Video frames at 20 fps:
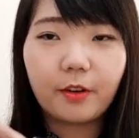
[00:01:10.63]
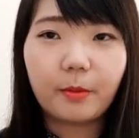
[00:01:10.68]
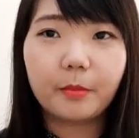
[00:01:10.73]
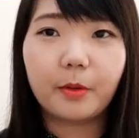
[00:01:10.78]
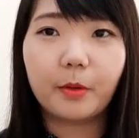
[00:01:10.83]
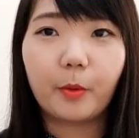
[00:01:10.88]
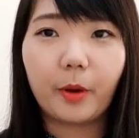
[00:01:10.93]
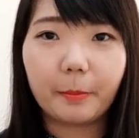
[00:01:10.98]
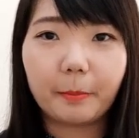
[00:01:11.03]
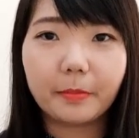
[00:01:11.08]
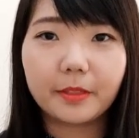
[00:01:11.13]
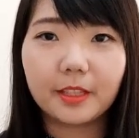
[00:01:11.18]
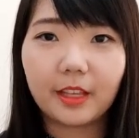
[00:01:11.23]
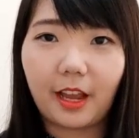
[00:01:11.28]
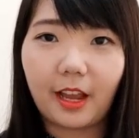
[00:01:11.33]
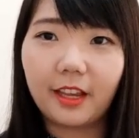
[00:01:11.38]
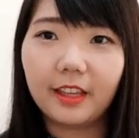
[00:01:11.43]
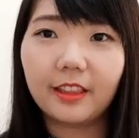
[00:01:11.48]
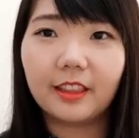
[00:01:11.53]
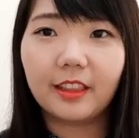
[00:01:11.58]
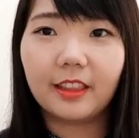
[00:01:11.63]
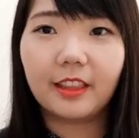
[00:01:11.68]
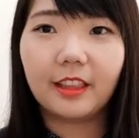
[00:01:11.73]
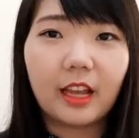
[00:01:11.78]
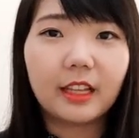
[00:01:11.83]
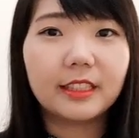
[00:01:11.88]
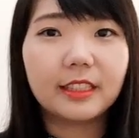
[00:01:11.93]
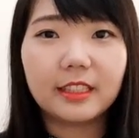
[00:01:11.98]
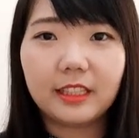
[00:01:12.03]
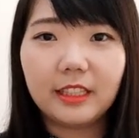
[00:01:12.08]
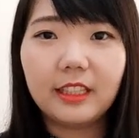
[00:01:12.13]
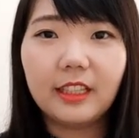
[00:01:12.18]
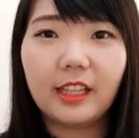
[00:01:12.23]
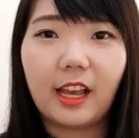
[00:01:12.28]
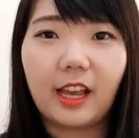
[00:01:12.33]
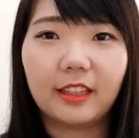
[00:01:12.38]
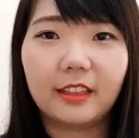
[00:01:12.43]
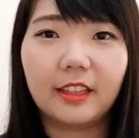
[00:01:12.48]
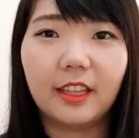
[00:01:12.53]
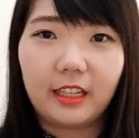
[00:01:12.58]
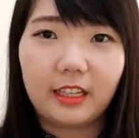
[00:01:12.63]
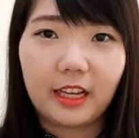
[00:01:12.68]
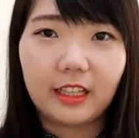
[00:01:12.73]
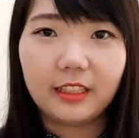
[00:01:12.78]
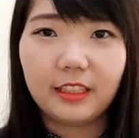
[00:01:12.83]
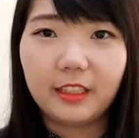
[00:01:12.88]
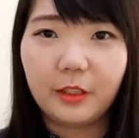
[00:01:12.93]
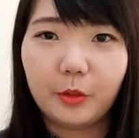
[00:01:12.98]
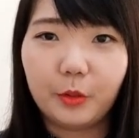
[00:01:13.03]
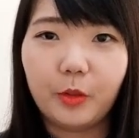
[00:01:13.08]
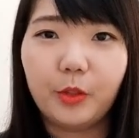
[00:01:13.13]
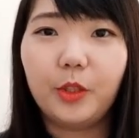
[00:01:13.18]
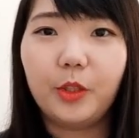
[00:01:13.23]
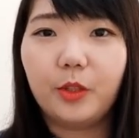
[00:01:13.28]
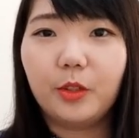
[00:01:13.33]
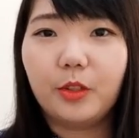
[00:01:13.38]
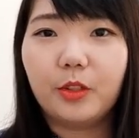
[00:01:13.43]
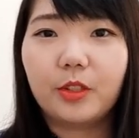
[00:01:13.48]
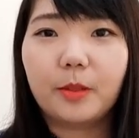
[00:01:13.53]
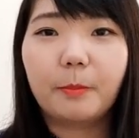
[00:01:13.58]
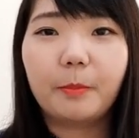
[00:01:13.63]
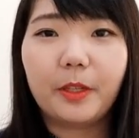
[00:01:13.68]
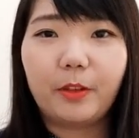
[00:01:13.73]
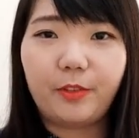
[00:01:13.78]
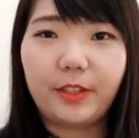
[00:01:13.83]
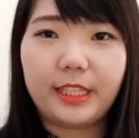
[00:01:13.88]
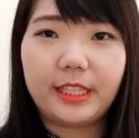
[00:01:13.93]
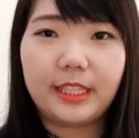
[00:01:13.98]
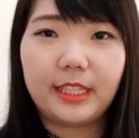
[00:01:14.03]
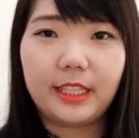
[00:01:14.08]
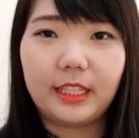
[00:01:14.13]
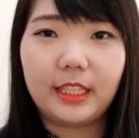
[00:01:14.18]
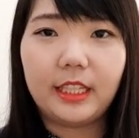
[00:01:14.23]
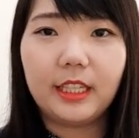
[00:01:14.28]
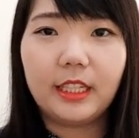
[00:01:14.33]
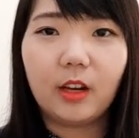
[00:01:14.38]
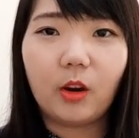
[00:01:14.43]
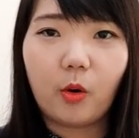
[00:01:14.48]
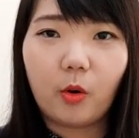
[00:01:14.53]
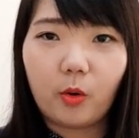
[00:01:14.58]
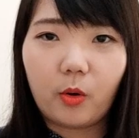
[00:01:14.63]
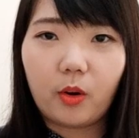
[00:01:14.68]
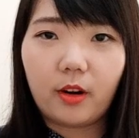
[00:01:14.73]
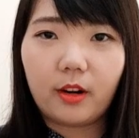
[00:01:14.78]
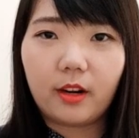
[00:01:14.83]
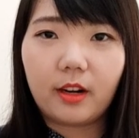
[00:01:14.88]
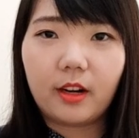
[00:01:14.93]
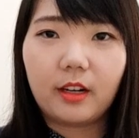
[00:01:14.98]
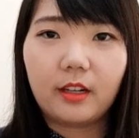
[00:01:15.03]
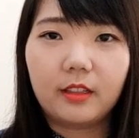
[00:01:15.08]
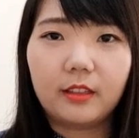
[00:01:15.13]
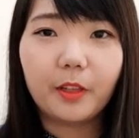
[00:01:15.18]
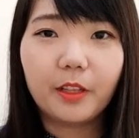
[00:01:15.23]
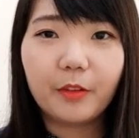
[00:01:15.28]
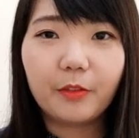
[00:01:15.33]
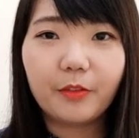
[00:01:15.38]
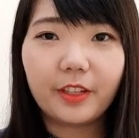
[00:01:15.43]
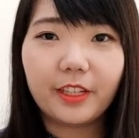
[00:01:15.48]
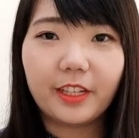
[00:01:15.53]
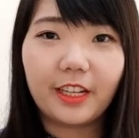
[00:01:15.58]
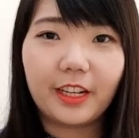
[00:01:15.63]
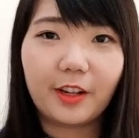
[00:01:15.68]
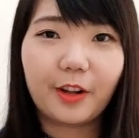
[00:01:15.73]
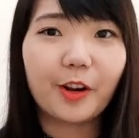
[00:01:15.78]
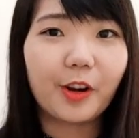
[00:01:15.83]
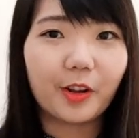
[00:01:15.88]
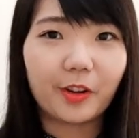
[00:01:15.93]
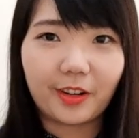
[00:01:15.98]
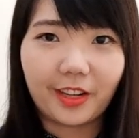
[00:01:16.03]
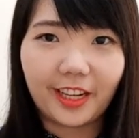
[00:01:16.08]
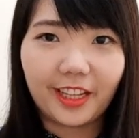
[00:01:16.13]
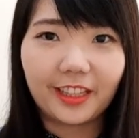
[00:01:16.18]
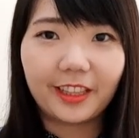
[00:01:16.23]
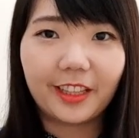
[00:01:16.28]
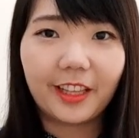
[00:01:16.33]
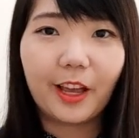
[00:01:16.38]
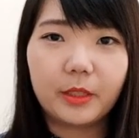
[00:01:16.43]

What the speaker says: From the website, I see that Les Catino use PVC or polyvinyl chloride,